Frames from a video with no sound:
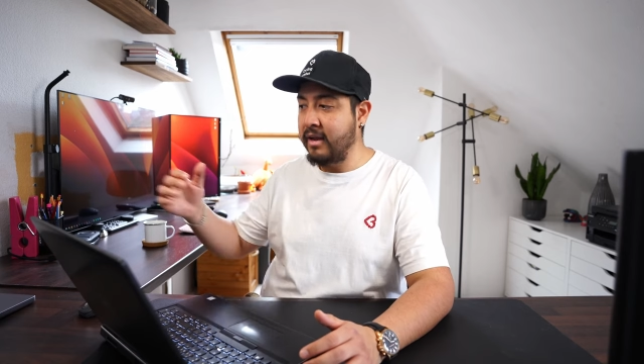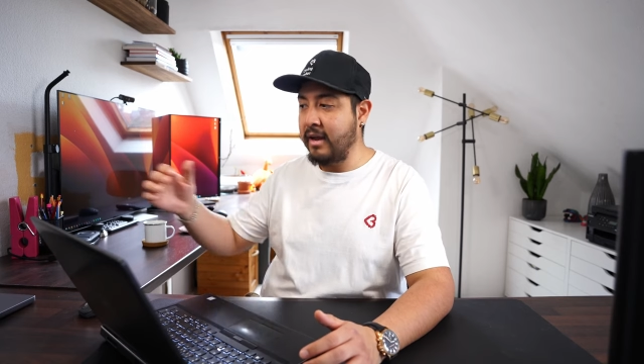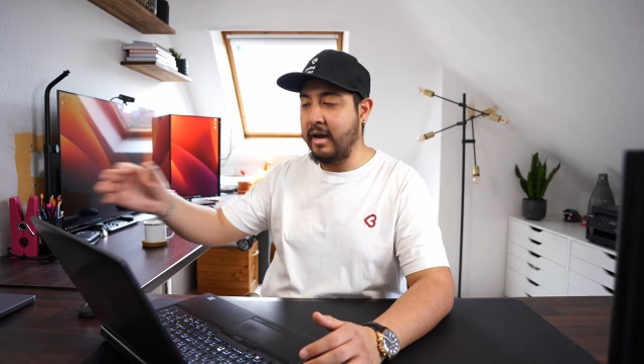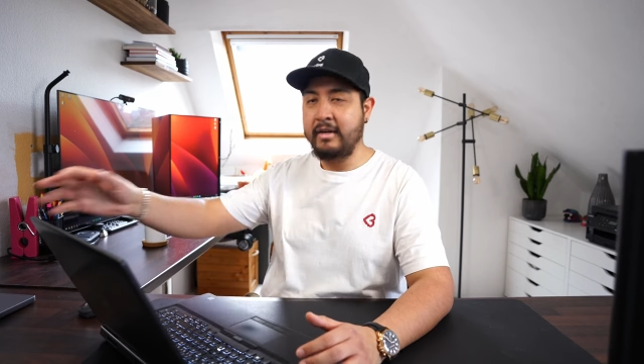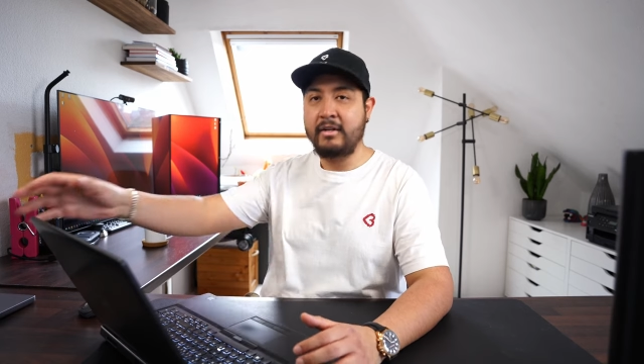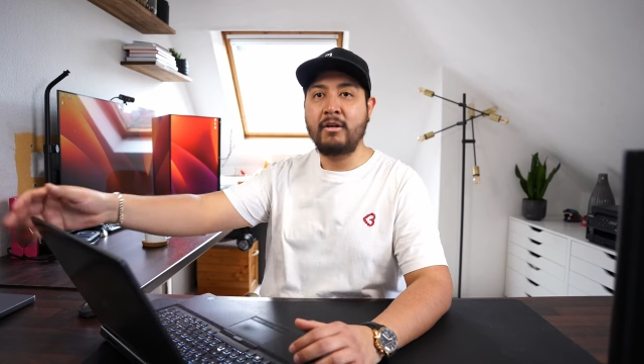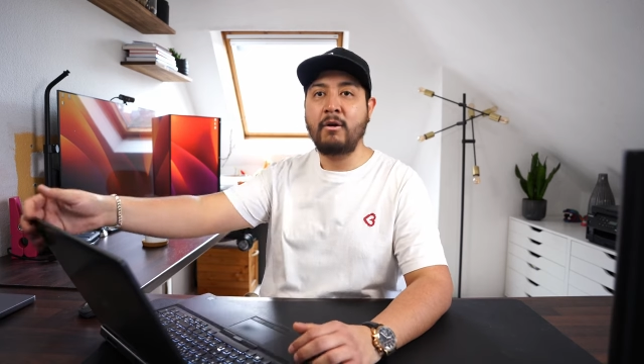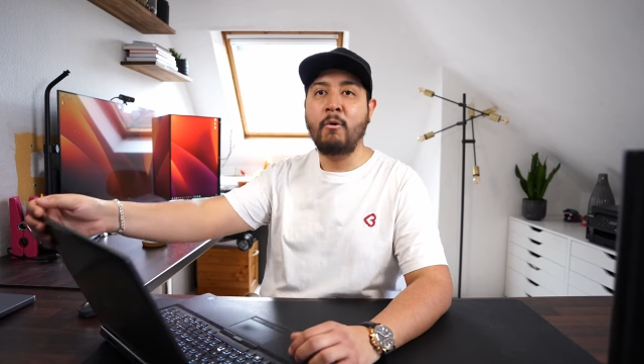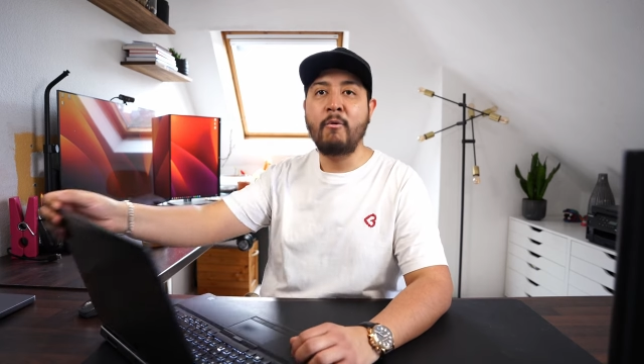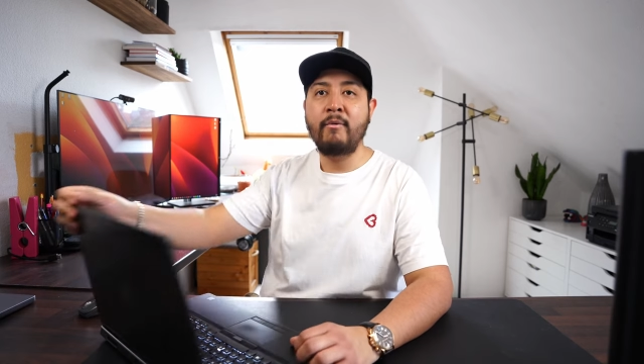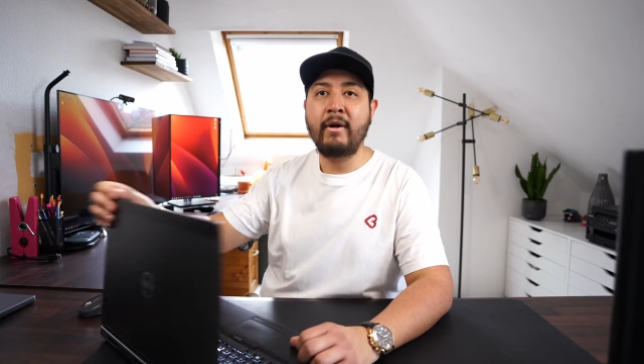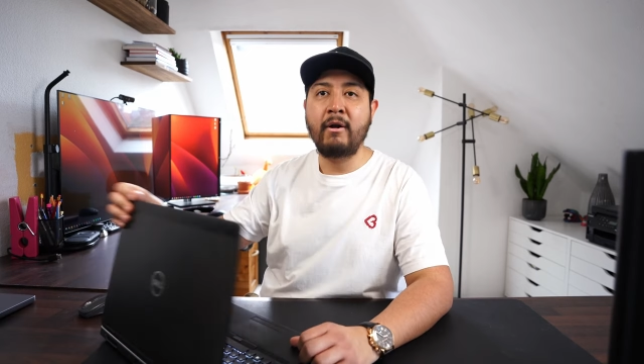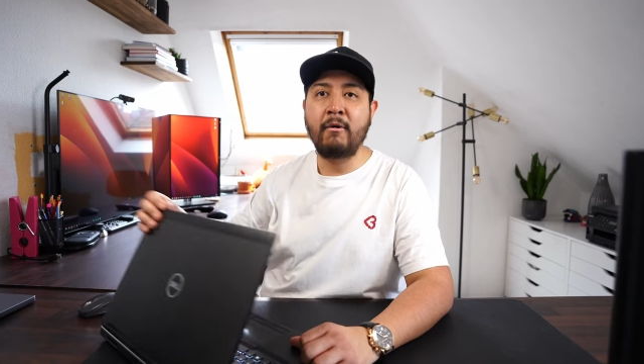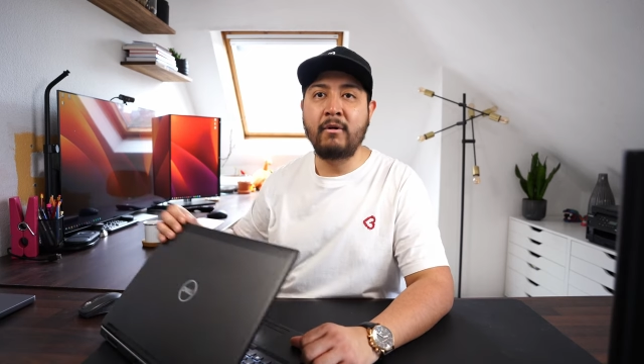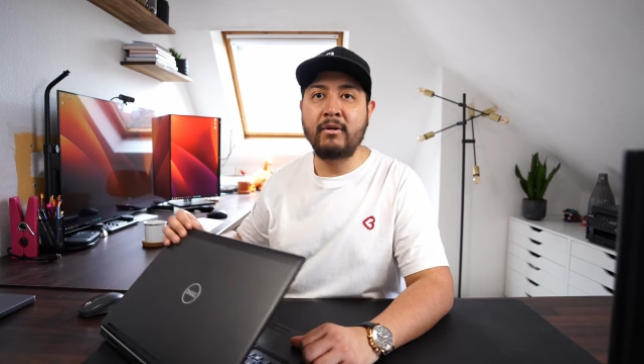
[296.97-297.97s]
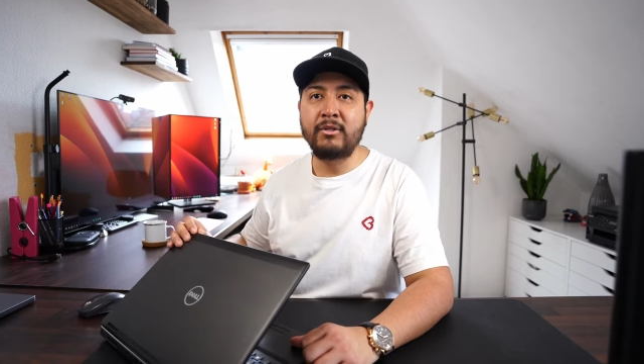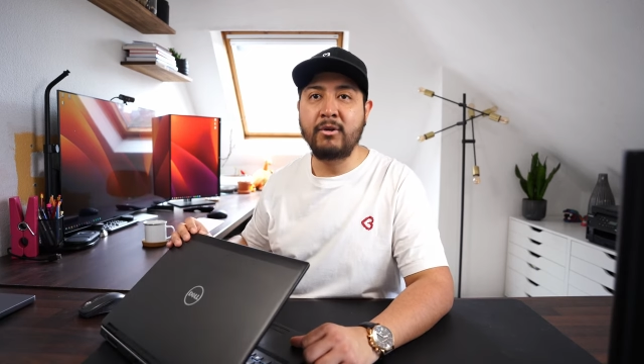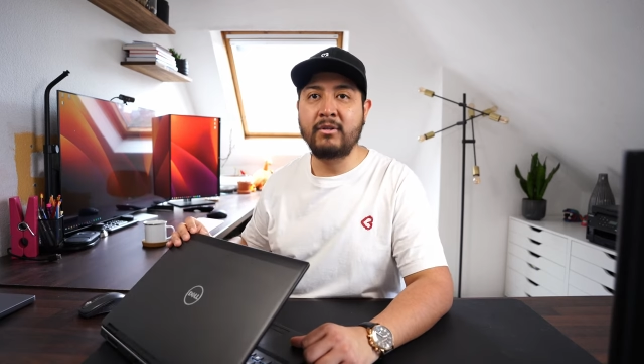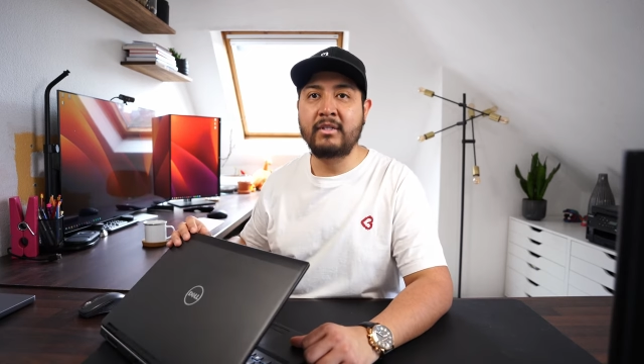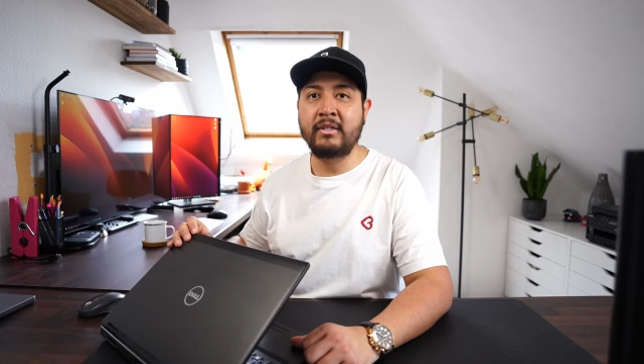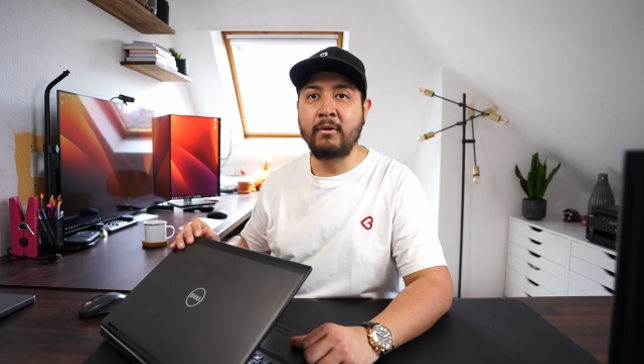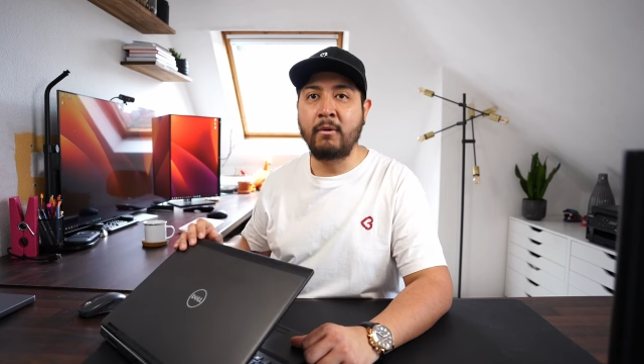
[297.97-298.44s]
and overall,
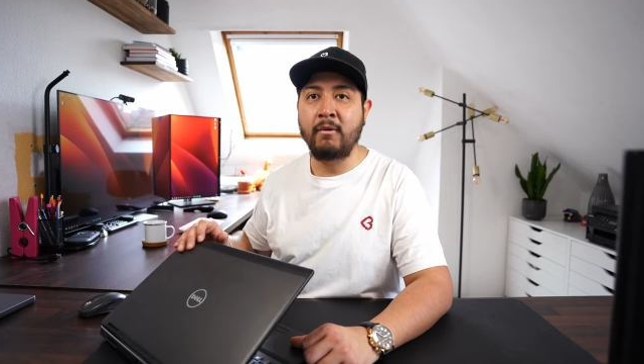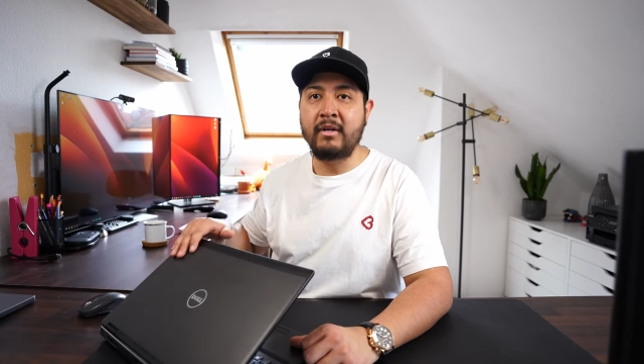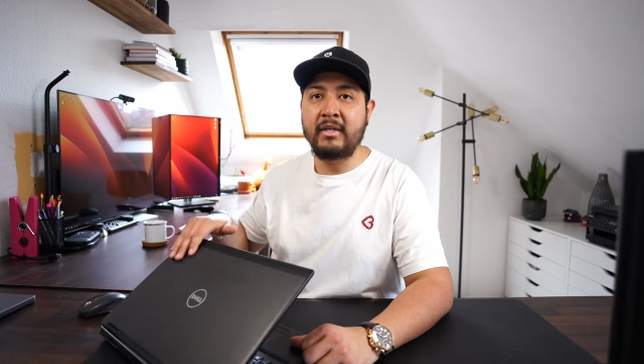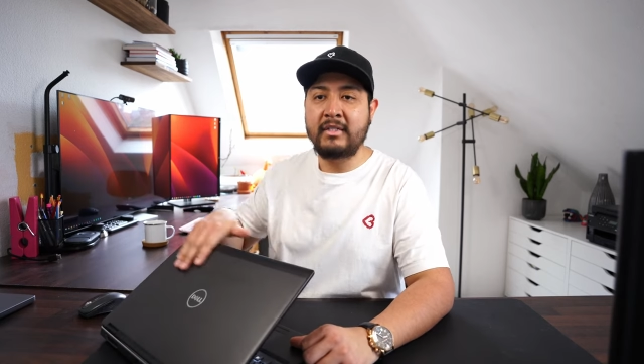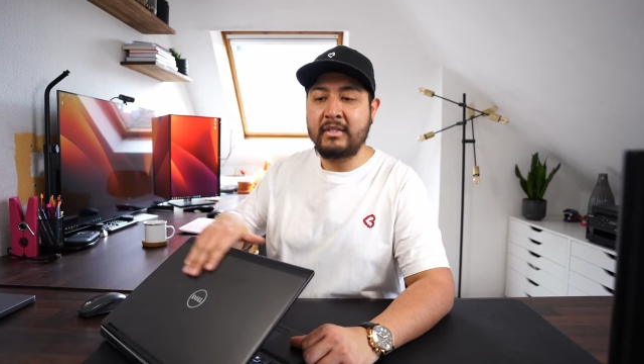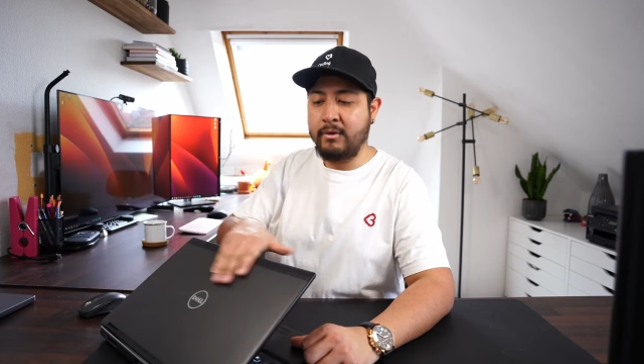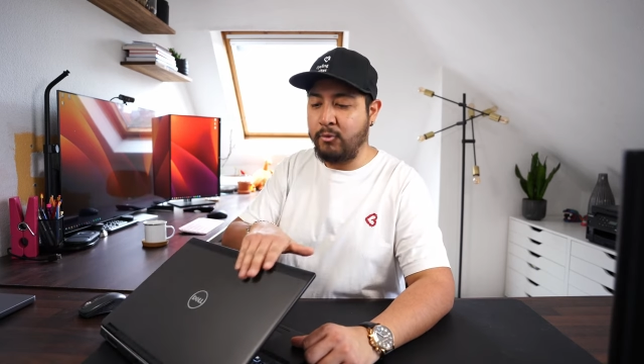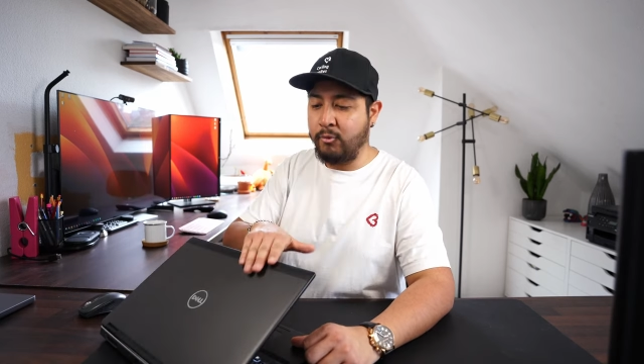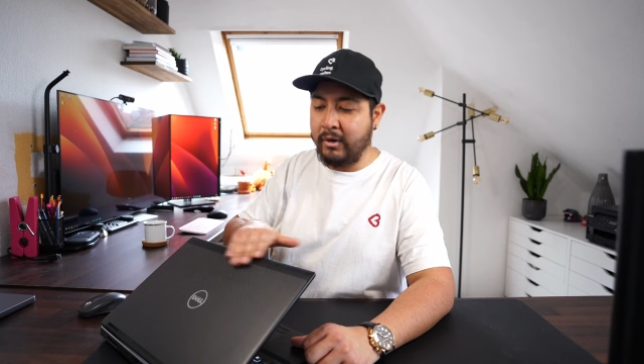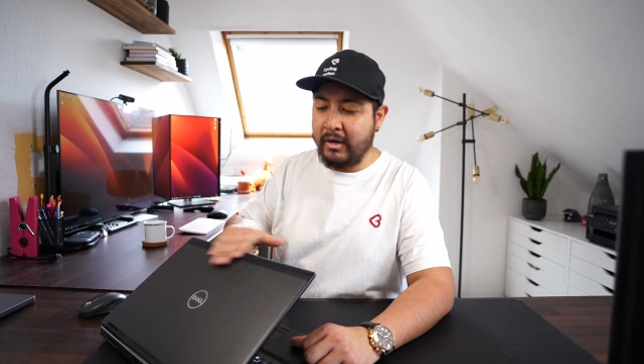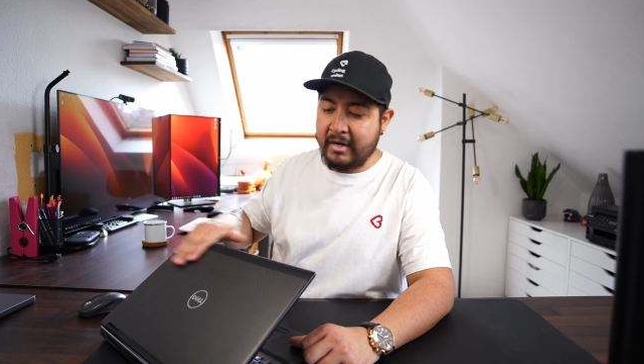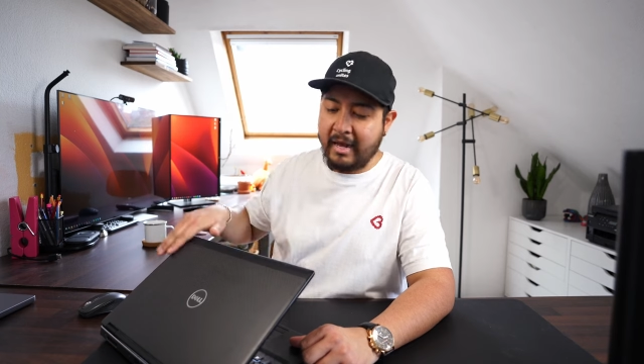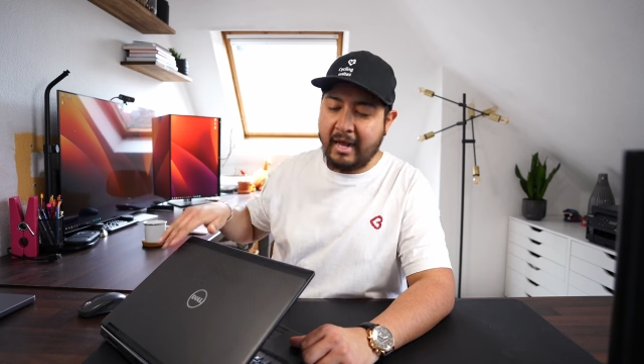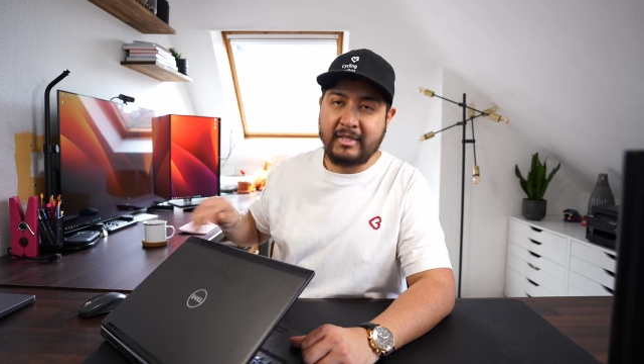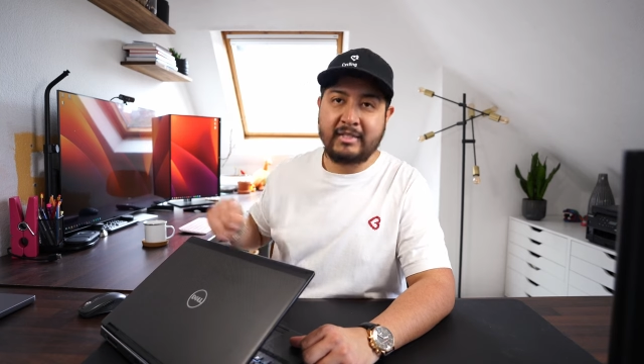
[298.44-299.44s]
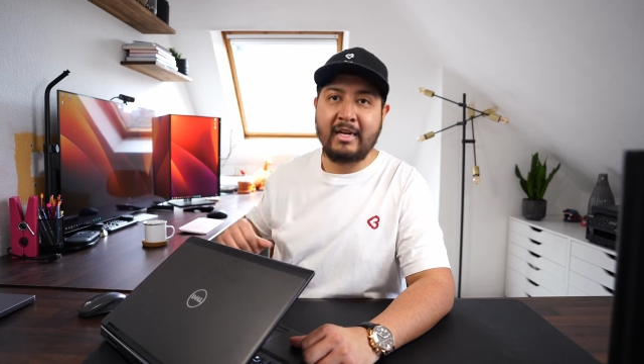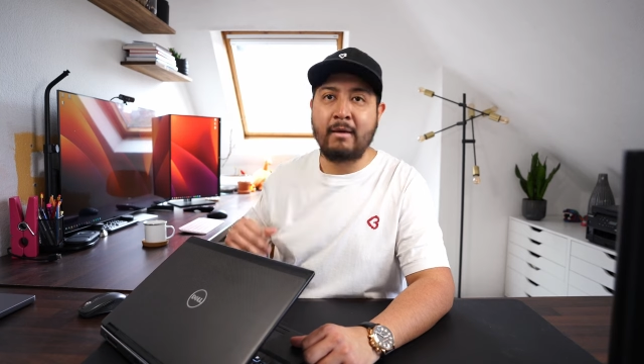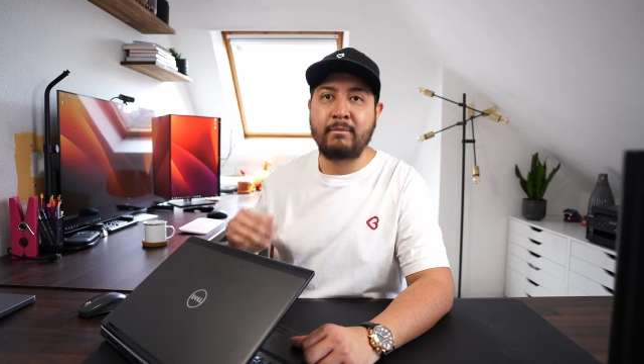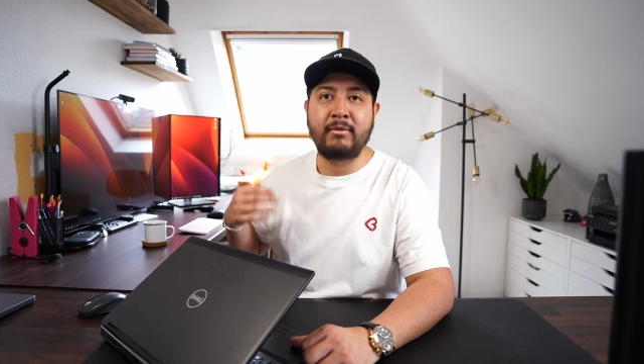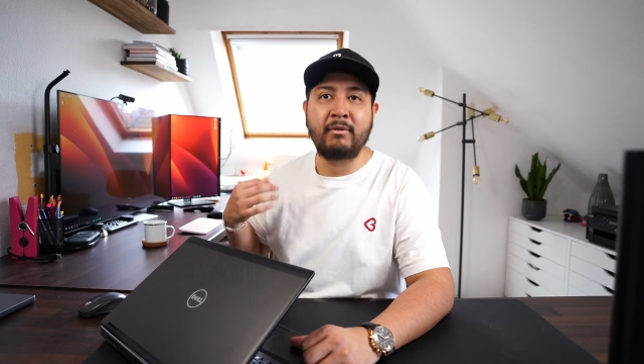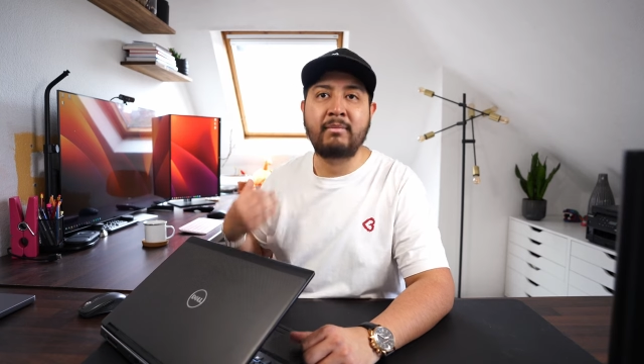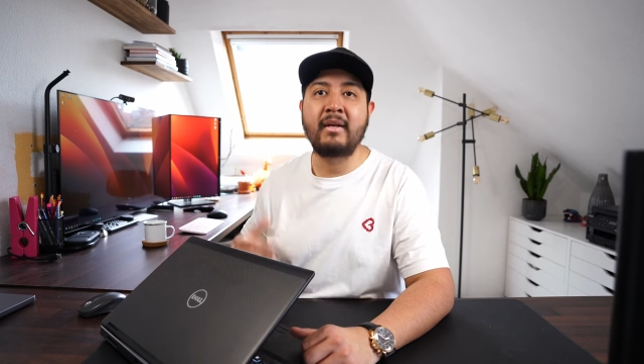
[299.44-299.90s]
just in all, it's a really nice
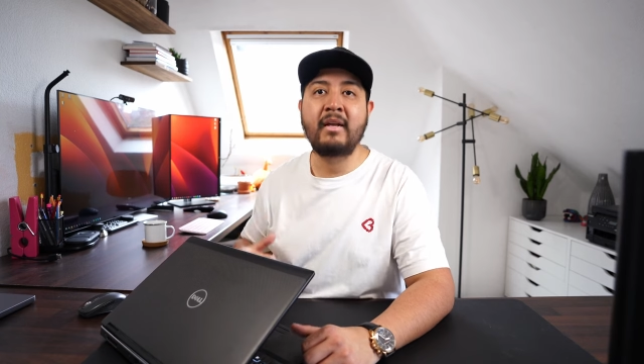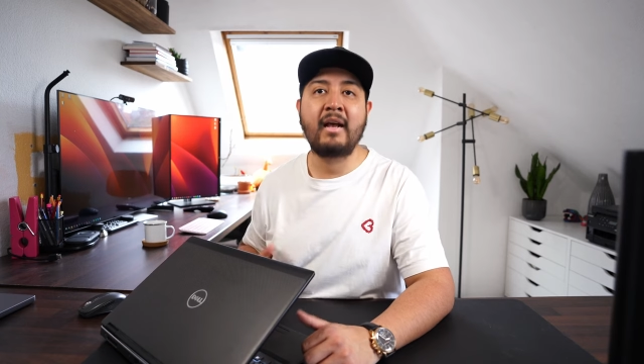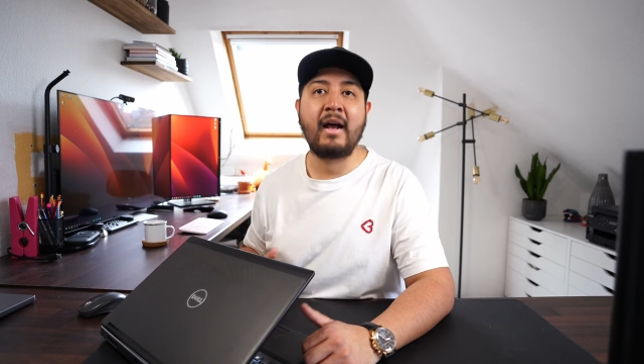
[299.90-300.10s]
laptop,